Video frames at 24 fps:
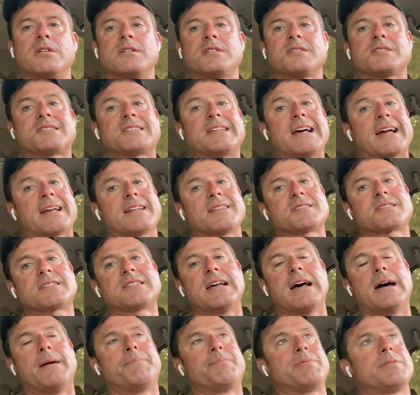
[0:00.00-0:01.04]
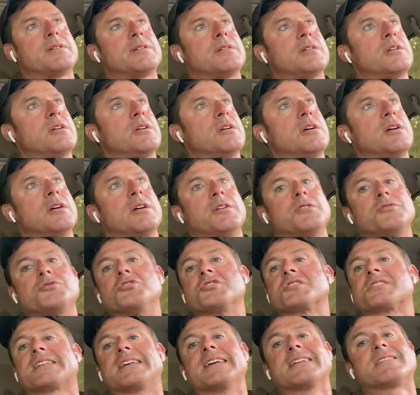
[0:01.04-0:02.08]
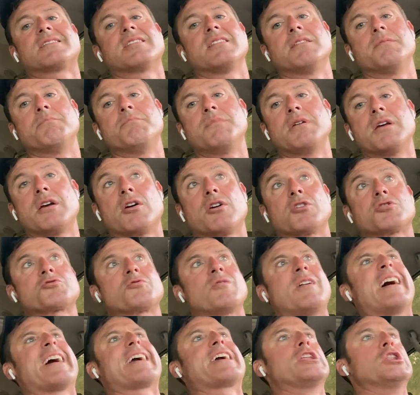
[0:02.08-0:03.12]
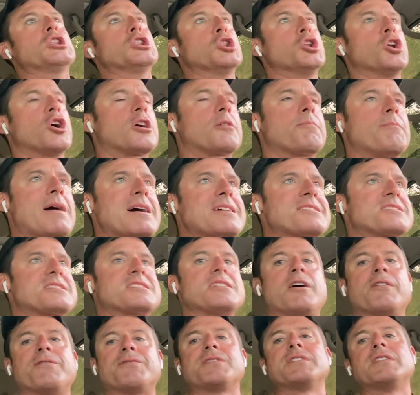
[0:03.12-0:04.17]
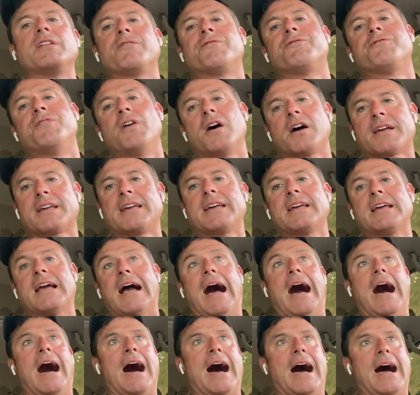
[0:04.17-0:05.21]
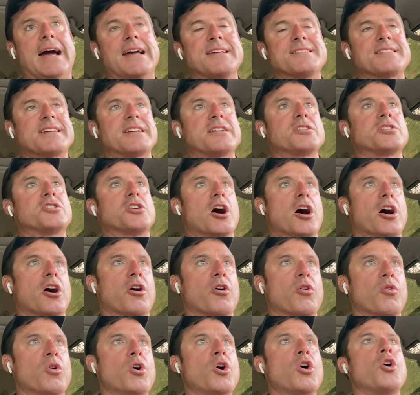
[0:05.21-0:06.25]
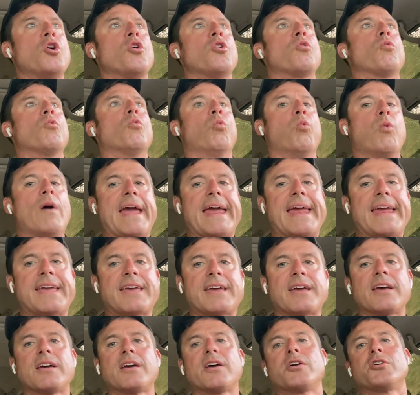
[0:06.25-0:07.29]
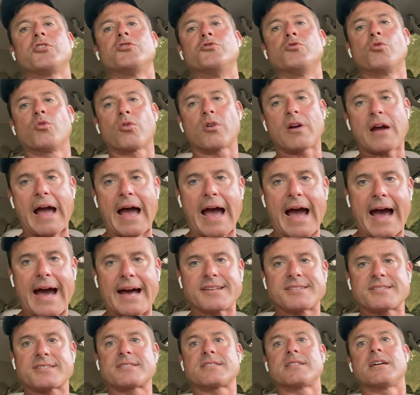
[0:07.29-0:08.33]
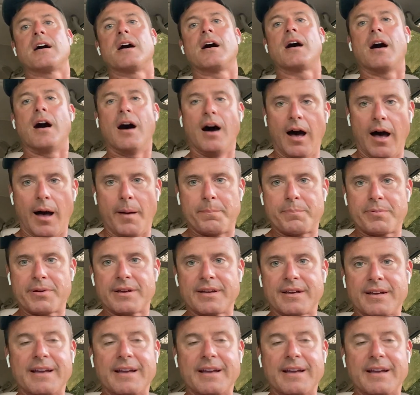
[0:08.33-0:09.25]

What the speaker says: Second step, just get to the mirror so I can look myself in the fucking eyes and go, wake your ass up.